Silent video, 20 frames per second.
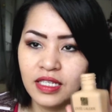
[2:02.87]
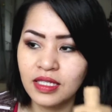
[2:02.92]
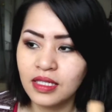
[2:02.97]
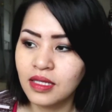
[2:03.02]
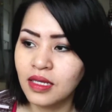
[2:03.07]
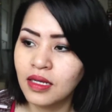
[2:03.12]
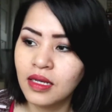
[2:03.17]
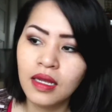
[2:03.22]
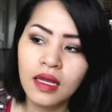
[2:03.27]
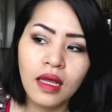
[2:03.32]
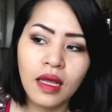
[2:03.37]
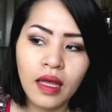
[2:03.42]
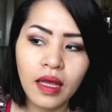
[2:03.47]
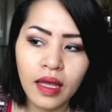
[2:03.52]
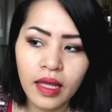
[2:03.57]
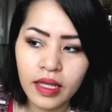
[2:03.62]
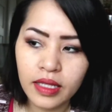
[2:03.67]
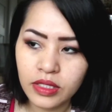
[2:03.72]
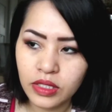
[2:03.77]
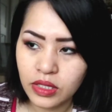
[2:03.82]
this,
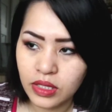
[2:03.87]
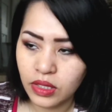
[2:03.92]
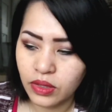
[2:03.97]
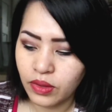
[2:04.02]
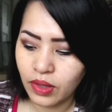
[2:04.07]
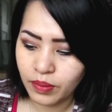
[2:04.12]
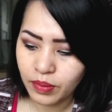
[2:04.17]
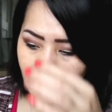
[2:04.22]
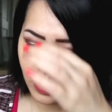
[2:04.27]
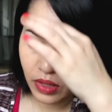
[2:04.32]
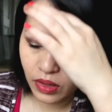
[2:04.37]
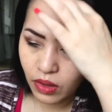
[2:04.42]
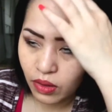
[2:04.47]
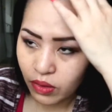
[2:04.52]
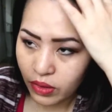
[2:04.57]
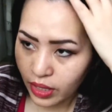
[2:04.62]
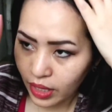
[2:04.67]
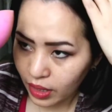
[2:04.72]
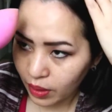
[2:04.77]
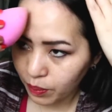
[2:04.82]
and so I'm going to
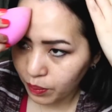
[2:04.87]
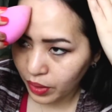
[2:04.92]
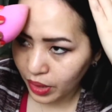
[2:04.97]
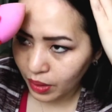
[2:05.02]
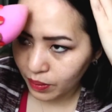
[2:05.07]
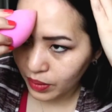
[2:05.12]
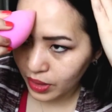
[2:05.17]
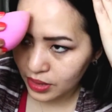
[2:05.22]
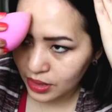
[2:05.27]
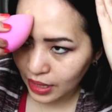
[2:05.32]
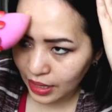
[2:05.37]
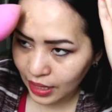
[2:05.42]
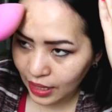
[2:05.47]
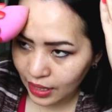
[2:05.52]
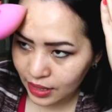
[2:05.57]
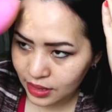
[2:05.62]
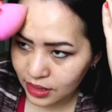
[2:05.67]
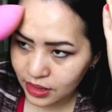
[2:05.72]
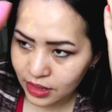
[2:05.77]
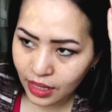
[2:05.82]
go get a pump because I
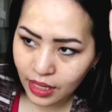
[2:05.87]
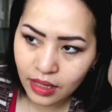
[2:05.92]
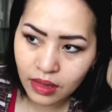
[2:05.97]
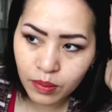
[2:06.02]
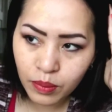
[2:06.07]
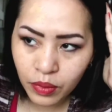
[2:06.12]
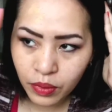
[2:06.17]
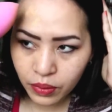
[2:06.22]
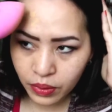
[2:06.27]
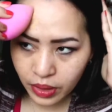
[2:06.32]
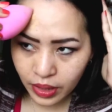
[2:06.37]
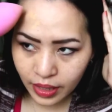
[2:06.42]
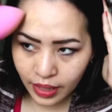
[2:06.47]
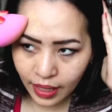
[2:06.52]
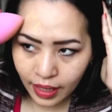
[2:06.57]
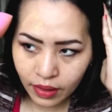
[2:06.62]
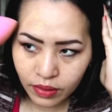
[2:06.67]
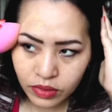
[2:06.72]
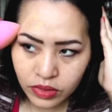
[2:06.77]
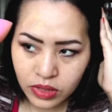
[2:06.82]
can't stand the
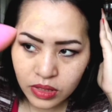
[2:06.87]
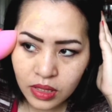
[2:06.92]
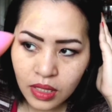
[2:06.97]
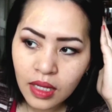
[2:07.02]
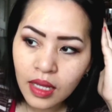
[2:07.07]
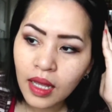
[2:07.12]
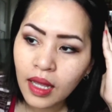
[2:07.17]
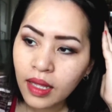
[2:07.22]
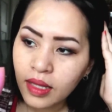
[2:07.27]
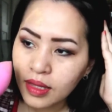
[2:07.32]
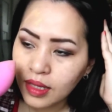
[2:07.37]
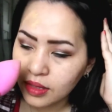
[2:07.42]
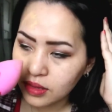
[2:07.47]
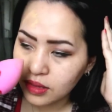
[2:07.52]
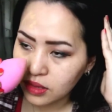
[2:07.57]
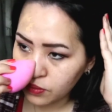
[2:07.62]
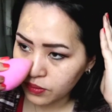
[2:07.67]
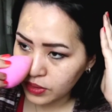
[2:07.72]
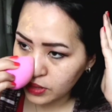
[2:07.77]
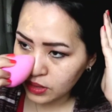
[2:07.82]
pouring out.
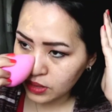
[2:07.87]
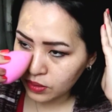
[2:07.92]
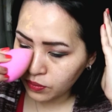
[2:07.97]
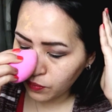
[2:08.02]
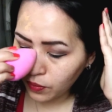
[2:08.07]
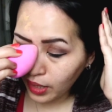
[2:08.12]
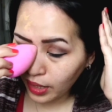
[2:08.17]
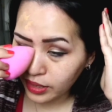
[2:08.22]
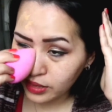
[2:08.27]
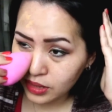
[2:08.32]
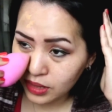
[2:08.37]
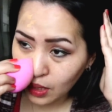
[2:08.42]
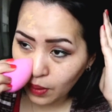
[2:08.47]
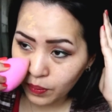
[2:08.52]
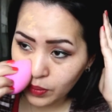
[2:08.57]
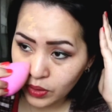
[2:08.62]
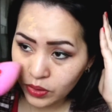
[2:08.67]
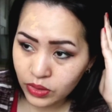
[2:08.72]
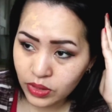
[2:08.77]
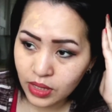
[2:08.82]
That's the reason why I
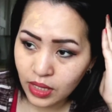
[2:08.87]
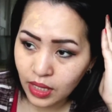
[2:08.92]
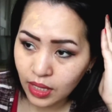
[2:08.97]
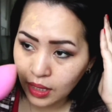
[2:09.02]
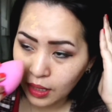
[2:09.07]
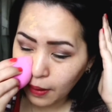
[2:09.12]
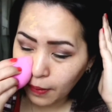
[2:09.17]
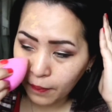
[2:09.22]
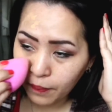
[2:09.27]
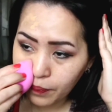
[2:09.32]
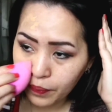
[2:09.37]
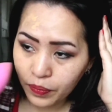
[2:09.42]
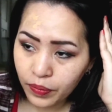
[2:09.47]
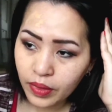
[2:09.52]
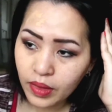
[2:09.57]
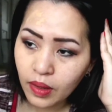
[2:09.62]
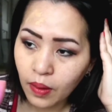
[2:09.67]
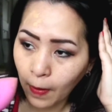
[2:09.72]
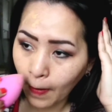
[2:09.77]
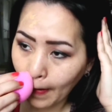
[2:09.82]
stopped using,
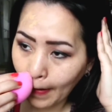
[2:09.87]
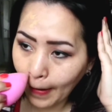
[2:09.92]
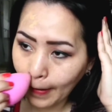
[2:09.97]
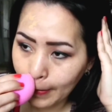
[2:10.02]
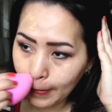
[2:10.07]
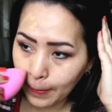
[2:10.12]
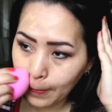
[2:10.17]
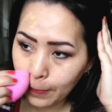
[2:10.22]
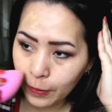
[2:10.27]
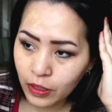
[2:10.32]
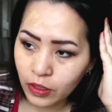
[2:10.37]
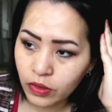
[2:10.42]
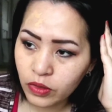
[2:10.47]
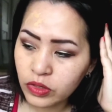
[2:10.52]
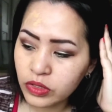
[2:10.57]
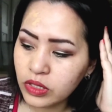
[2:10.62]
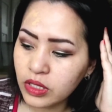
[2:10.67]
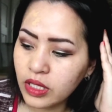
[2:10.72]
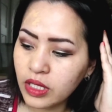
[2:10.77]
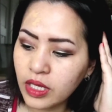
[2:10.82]
or I don't
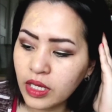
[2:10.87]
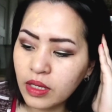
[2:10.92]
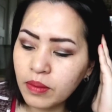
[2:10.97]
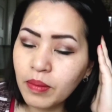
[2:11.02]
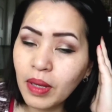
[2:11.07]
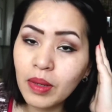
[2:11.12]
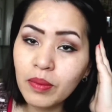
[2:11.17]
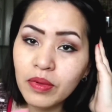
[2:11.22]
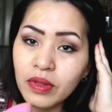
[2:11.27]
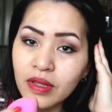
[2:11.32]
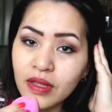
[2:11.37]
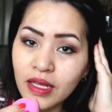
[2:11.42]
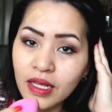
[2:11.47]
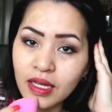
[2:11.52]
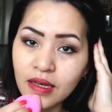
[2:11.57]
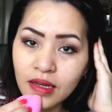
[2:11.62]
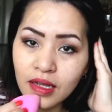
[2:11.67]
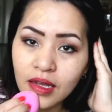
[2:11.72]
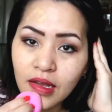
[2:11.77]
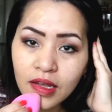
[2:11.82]
use the
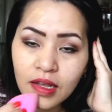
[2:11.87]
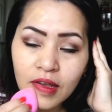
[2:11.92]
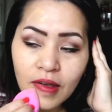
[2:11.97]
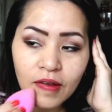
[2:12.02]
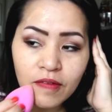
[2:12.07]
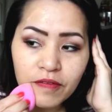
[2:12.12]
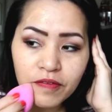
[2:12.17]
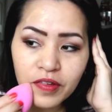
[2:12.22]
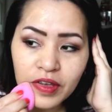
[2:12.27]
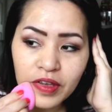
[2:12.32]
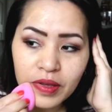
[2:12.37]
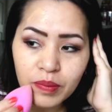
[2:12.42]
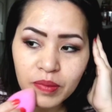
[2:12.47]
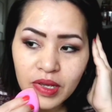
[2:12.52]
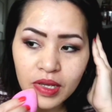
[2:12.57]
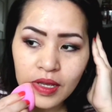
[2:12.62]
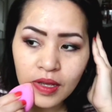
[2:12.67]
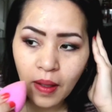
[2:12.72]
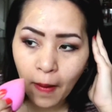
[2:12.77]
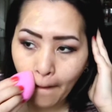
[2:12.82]
Maybelline Fit
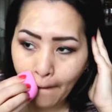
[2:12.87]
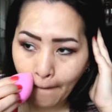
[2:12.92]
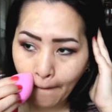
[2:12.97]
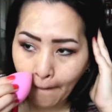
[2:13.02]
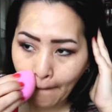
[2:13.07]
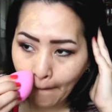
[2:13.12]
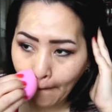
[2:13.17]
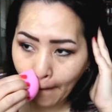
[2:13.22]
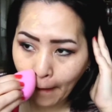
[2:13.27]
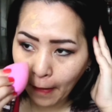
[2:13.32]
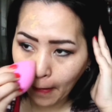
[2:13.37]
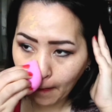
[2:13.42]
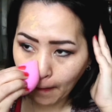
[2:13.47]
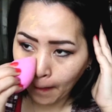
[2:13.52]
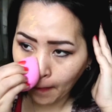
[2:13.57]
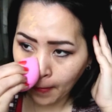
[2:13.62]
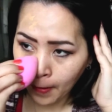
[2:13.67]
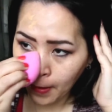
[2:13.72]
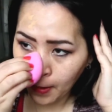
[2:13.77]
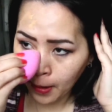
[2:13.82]
Me
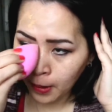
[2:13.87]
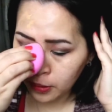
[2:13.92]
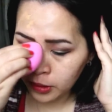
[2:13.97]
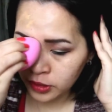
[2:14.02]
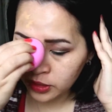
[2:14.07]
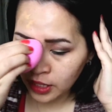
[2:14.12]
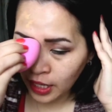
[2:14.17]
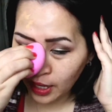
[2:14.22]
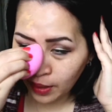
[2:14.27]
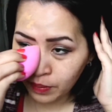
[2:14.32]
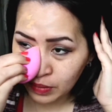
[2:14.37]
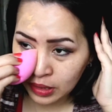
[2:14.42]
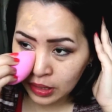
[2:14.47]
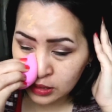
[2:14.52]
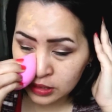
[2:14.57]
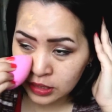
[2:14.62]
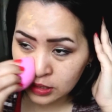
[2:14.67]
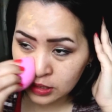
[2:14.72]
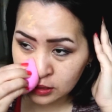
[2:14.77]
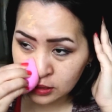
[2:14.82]
all the time,
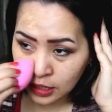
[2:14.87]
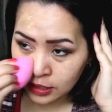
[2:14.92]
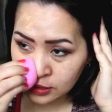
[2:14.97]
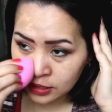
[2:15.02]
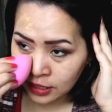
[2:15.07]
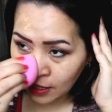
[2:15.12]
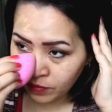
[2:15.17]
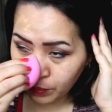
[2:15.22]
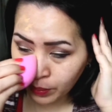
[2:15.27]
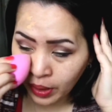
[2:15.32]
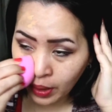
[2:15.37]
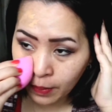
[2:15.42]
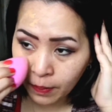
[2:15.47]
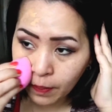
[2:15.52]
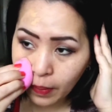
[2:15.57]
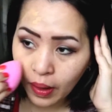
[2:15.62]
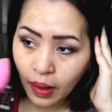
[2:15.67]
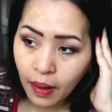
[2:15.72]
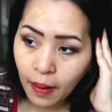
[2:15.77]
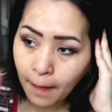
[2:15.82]
because it doesn't have a
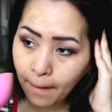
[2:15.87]
pump.